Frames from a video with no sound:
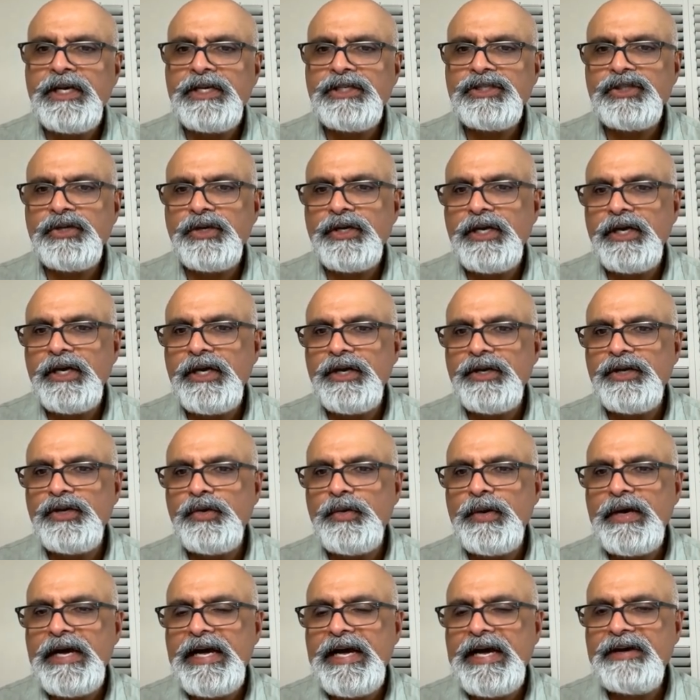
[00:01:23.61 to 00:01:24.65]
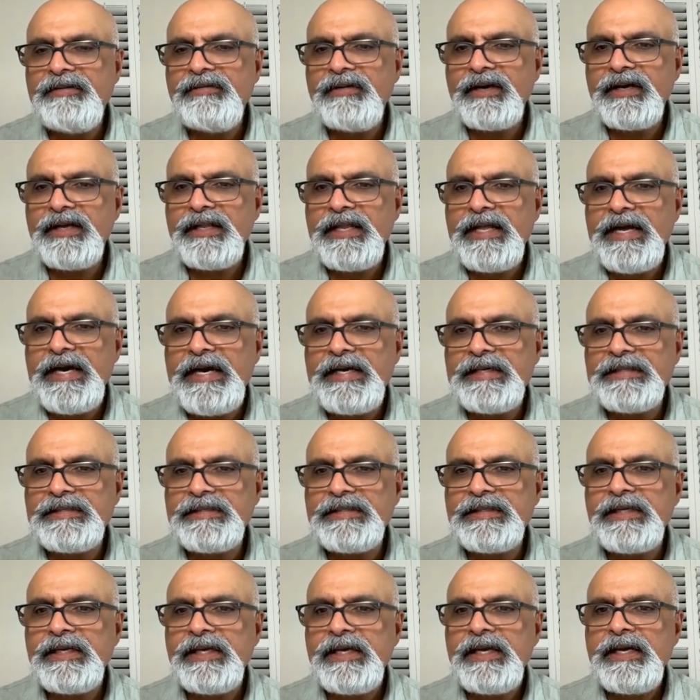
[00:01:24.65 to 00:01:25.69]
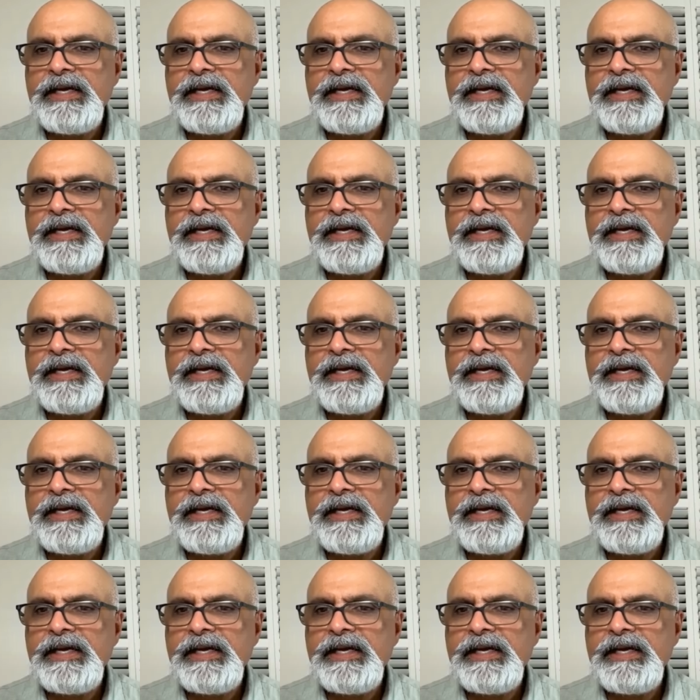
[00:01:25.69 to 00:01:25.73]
So here you have a class